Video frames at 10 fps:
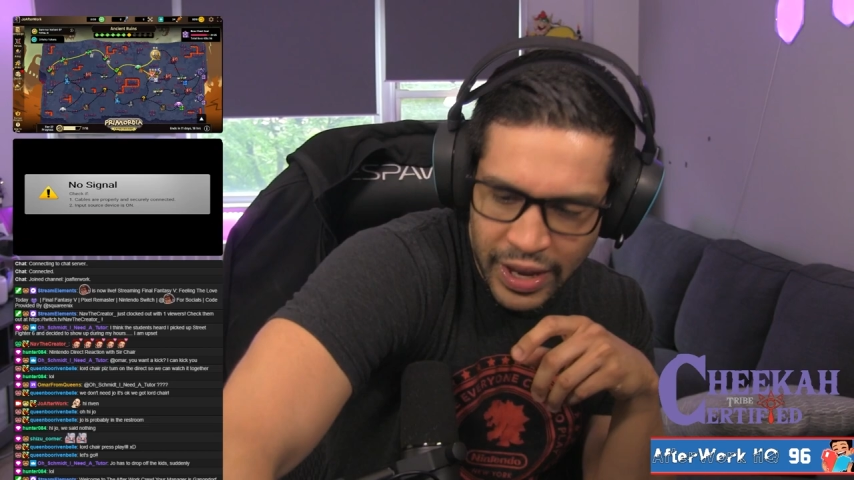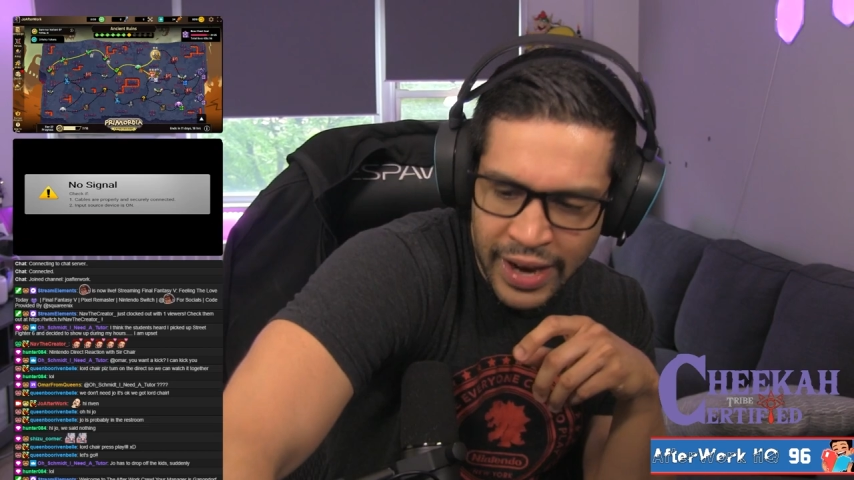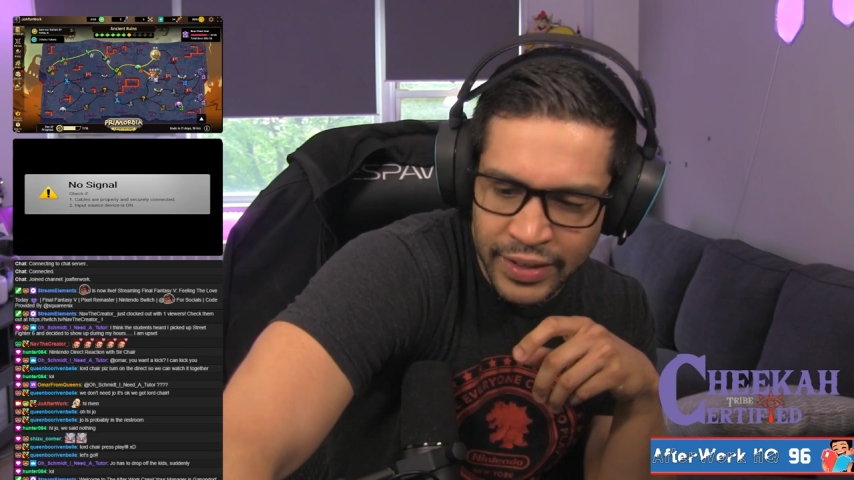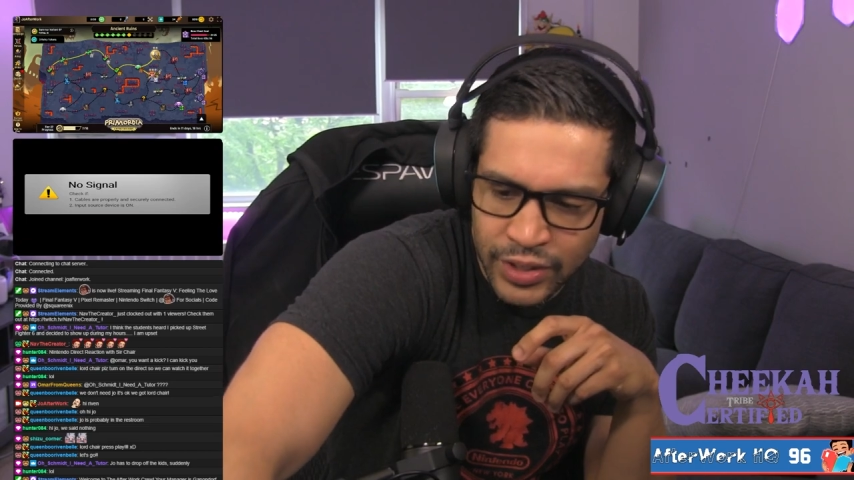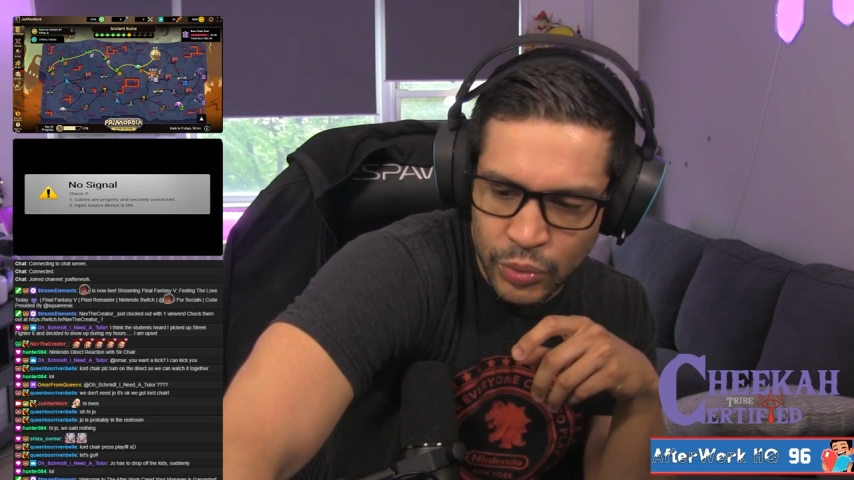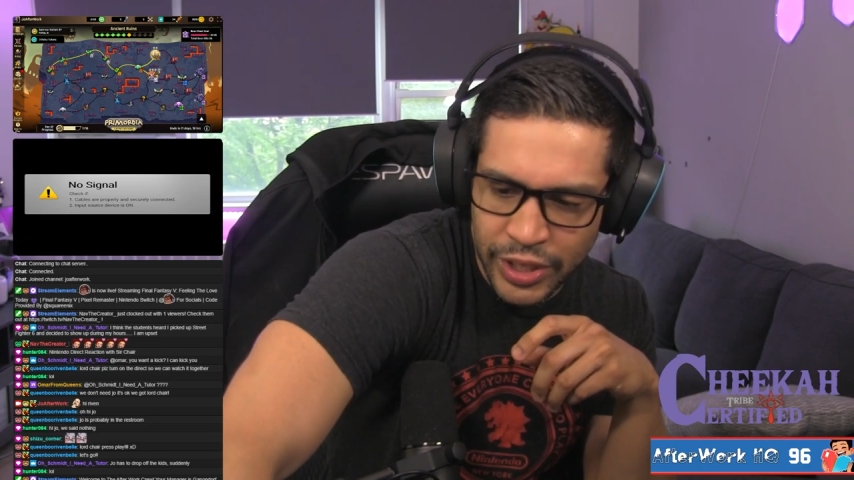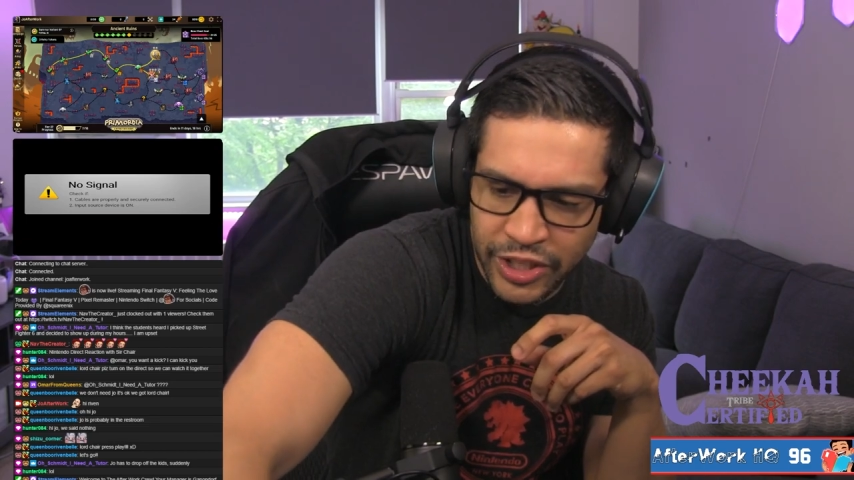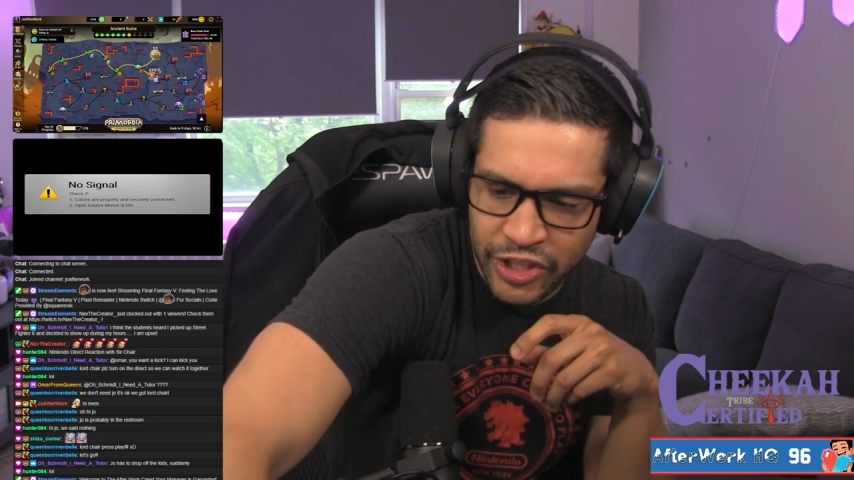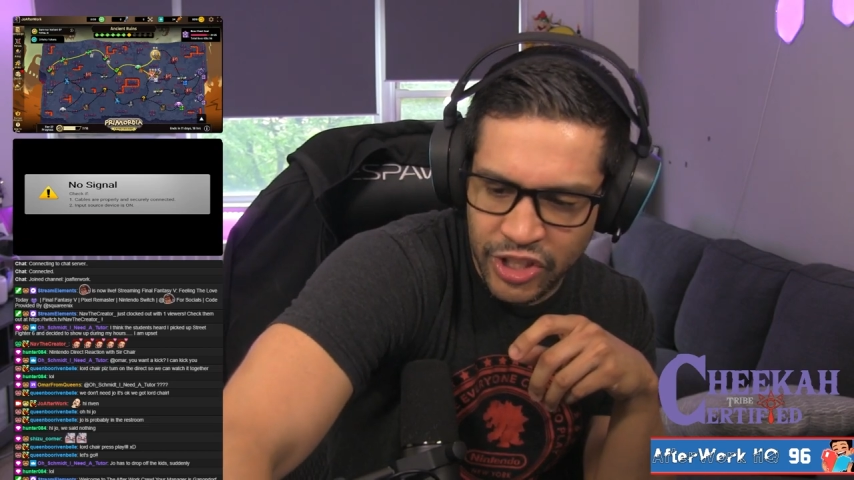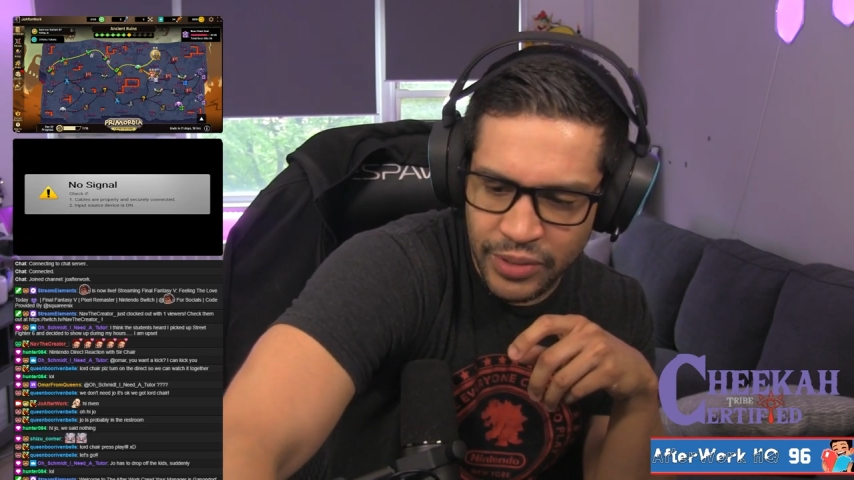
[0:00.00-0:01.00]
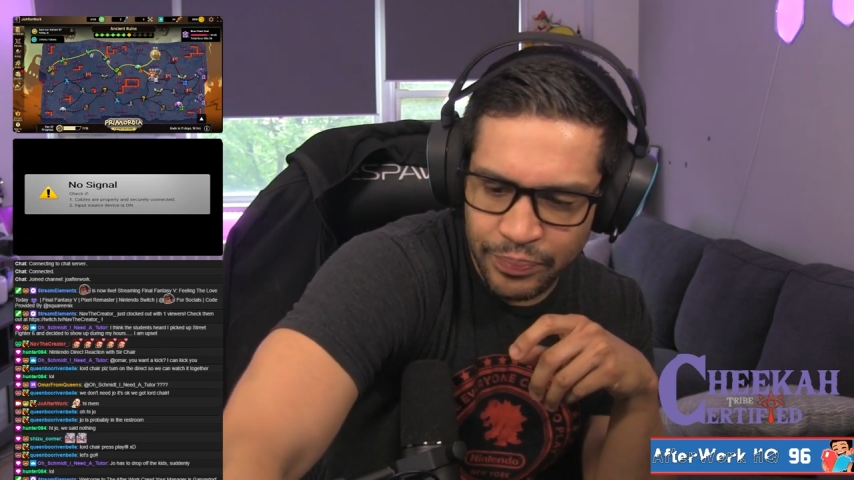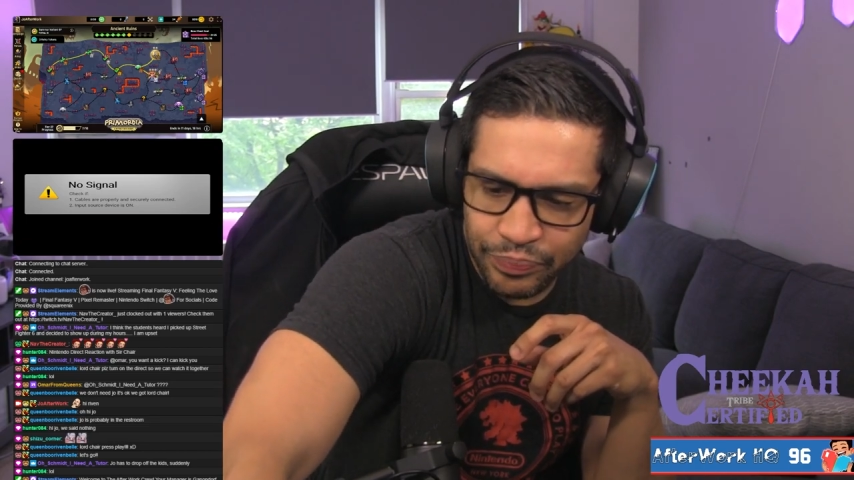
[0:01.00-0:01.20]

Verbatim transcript: and Twitch,